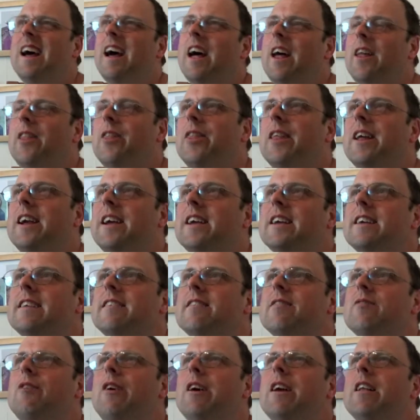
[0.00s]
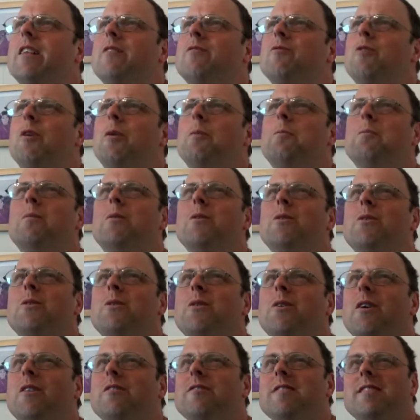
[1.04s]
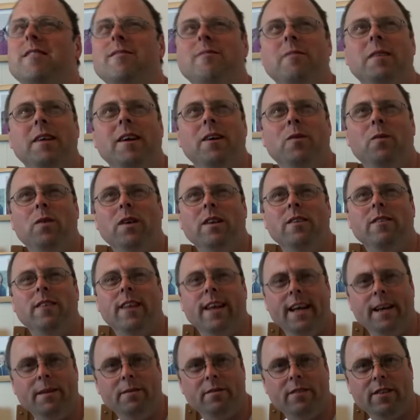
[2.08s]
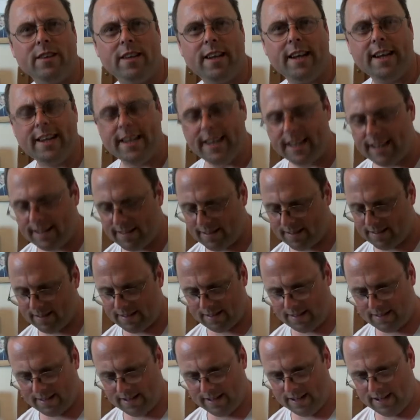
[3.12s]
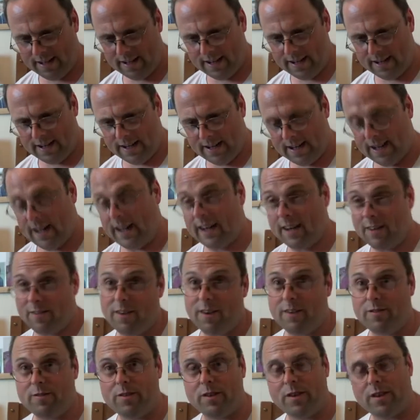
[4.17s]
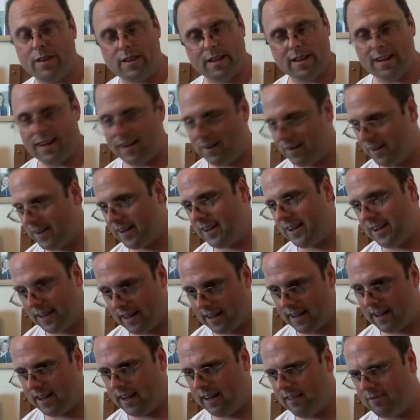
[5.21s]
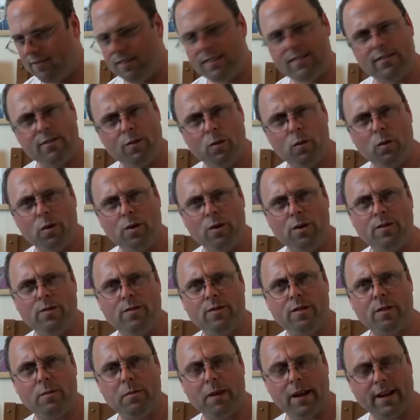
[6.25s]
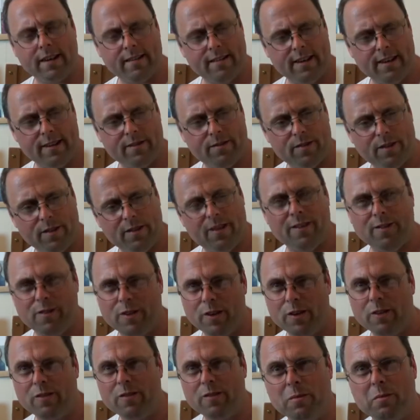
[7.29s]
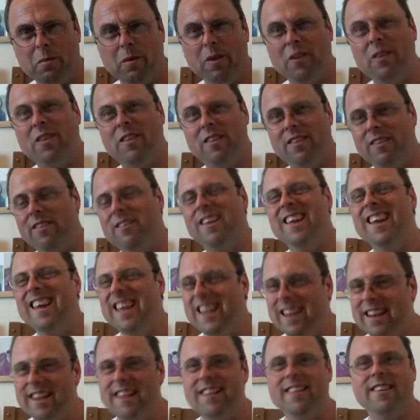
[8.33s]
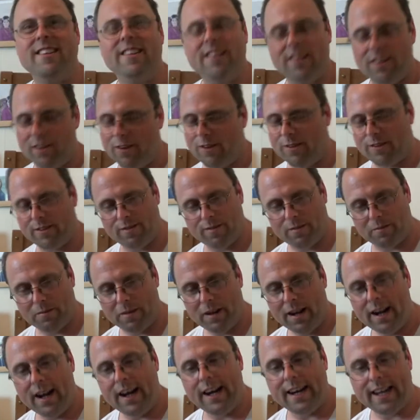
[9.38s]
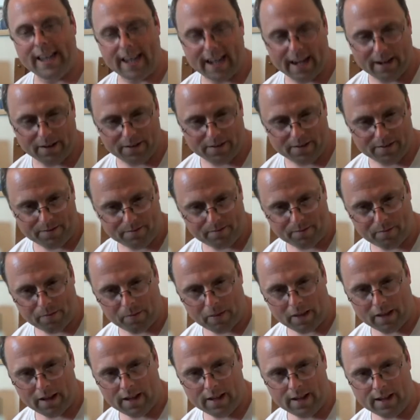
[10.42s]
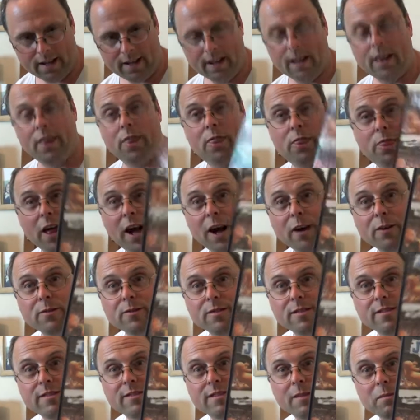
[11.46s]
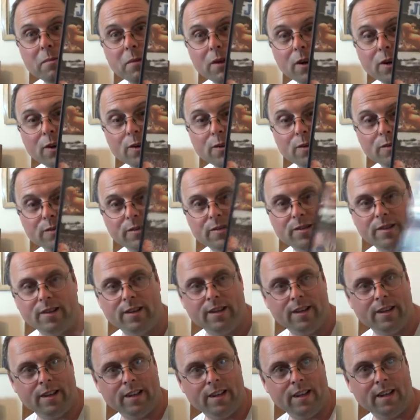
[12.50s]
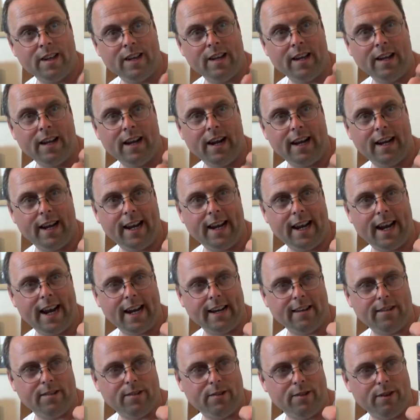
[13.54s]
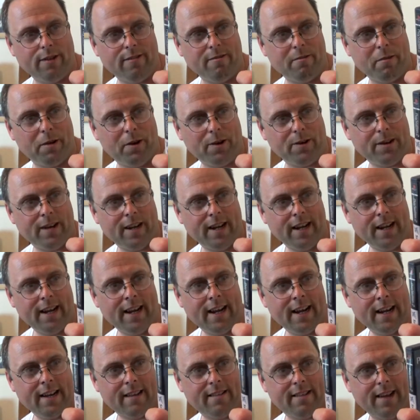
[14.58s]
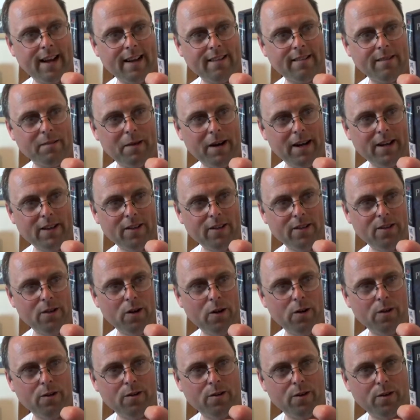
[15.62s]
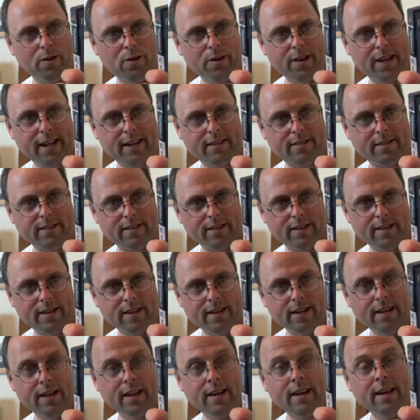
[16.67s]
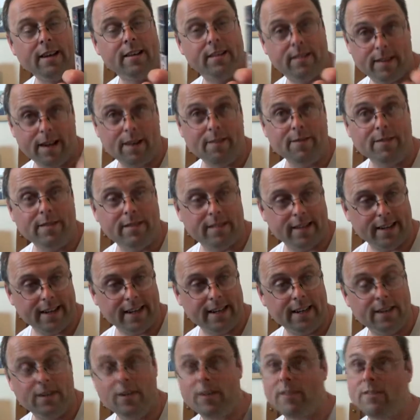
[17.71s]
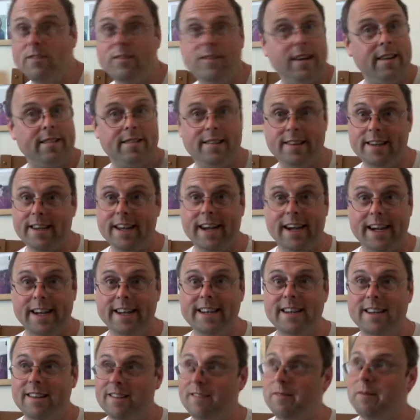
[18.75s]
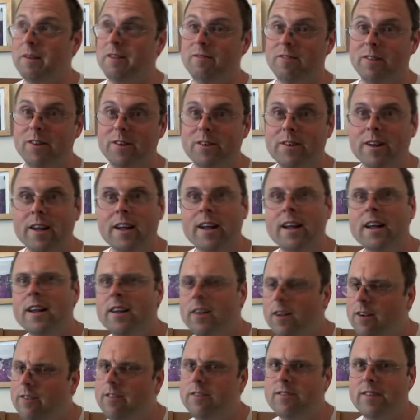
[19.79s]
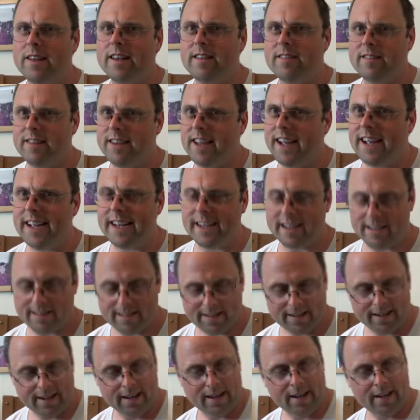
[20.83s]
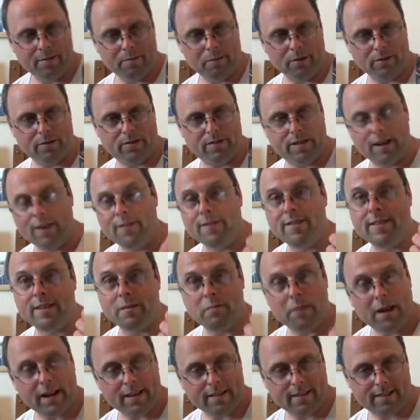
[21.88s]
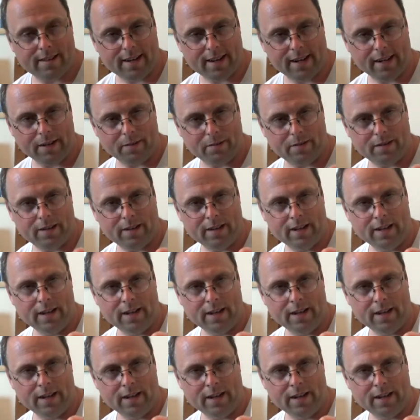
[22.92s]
I think it's Whale Rumble or something, one of the games on the NES. And I've got a few, anyway, Wrestle War for the Mega Drive. I've got a few but there's loads of them. Anyhow, thousands of moves. And then Enhanced Story Mode, Taz and Michael Cole, all the action. 70, not 69, that's a bit rude, not 68, but 70 match types.